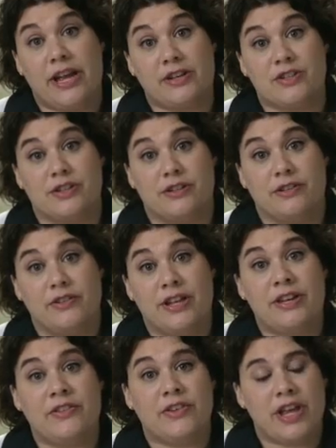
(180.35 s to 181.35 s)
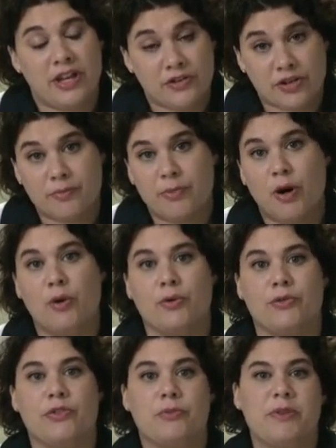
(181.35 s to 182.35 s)
connections, it is
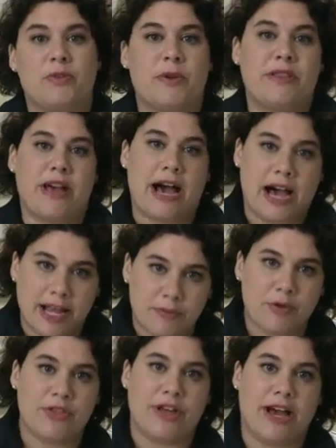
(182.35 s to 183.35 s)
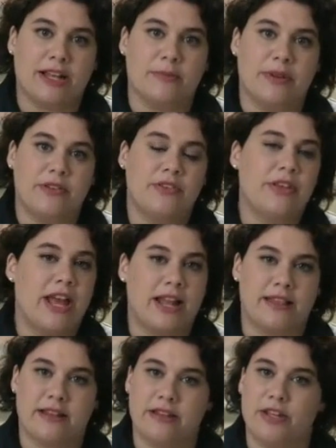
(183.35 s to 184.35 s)
interposed between the hypothalamus
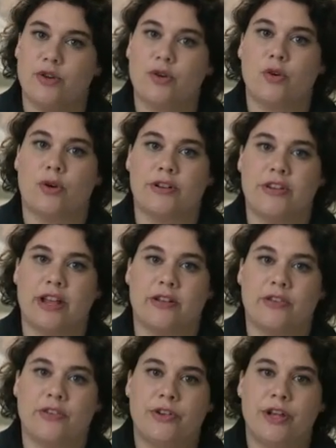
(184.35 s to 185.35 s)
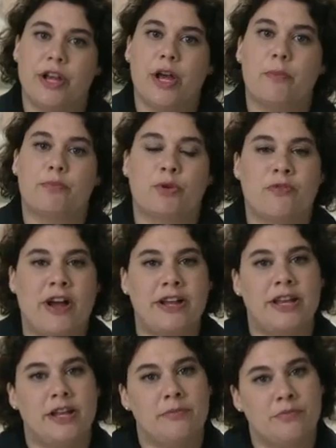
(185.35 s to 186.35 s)
and the neocortex,
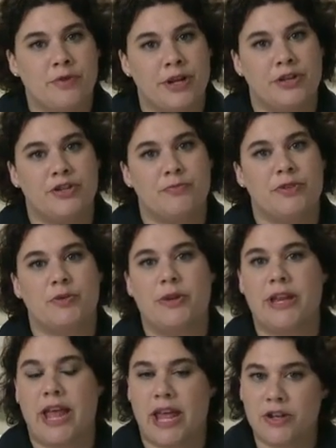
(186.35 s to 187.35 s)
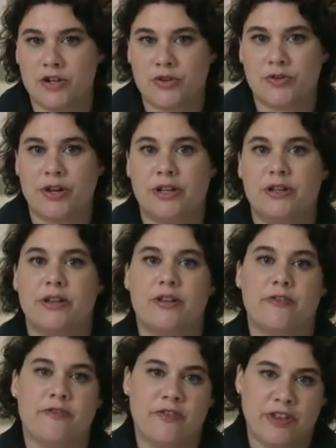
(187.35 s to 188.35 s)
providing a bridge between endocrine,
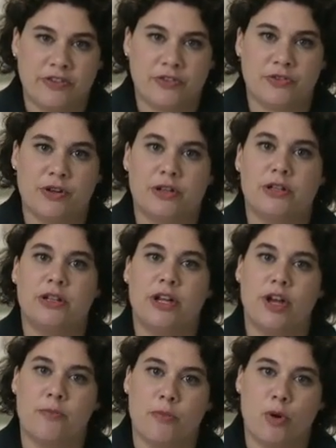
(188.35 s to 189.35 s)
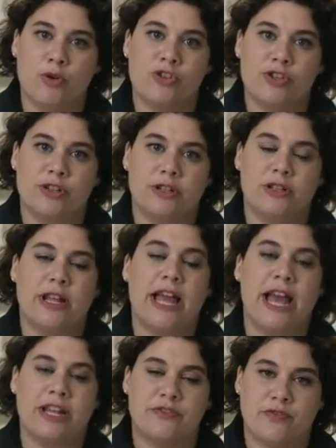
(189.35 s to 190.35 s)
visceral, emotional,
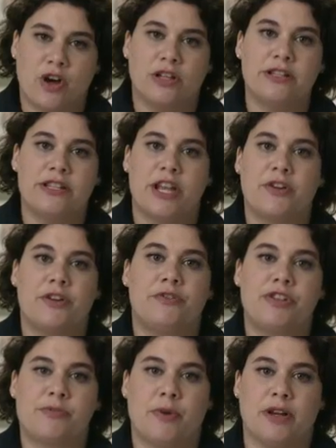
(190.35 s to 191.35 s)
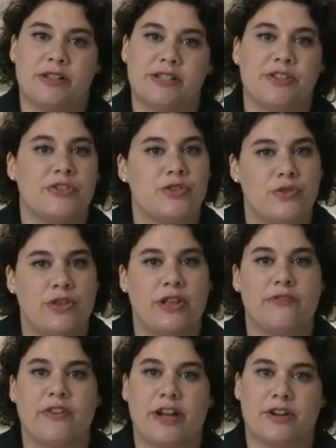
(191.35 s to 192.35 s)
and voluntary responses to
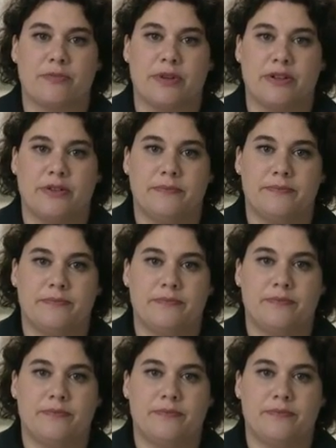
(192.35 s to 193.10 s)
the environment.